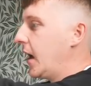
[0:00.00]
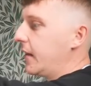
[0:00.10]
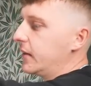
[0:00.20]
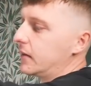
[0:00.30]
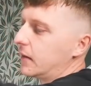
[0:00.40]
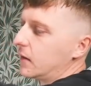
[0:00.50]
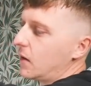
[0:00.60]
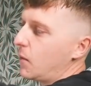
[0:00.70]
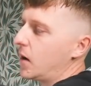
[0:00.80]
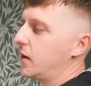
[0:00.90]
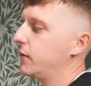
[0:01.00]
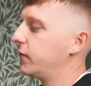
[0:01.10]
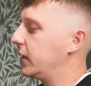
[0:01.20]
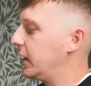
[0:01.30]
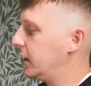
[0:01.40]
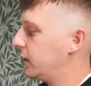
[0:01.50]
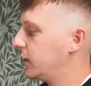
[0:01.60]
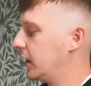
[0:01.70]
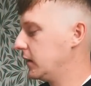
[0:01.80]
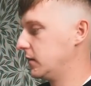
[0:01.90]
and this is one of the
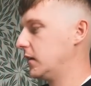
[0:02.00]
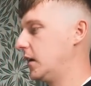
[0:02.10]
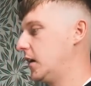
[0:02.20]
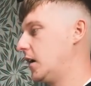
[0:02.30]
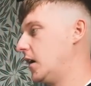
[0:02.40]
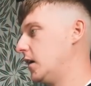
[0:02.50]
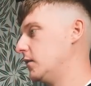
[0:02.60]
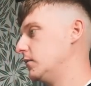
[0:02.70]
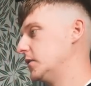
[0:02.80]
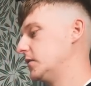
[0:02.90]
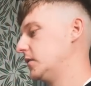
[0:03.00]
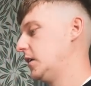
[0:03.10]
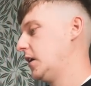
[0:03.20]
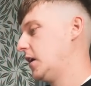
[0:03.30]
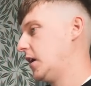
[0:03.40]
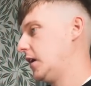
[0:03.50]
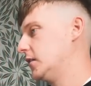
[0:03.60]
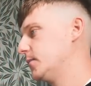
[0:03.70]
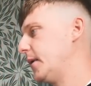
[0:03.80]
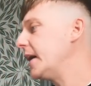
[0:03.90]
things that I was
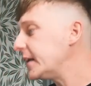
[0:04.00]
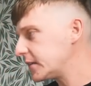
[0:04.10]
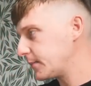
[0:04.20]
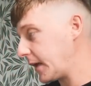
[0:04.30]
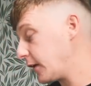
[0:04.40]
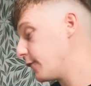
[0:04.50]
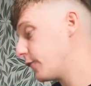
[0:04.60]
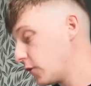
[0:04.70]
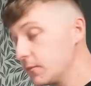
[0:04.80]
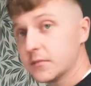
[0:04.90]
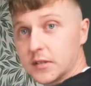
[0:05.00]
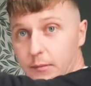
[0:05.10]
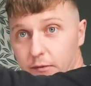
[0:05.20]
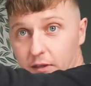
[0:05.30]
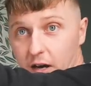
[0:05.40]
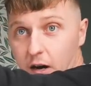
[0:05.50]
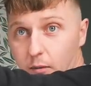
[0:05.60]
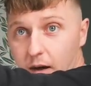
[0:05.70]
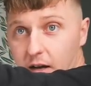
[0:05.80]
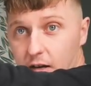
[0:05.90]
inspired to make from some of the
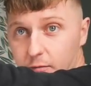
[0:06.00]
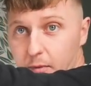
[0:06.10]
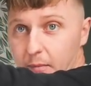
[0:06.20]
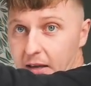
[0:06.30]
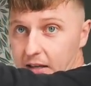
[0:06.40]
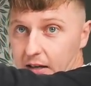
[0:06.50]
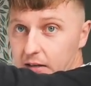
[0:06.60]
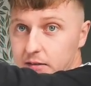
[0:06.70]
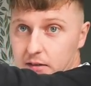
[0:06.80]
artwork I've been making.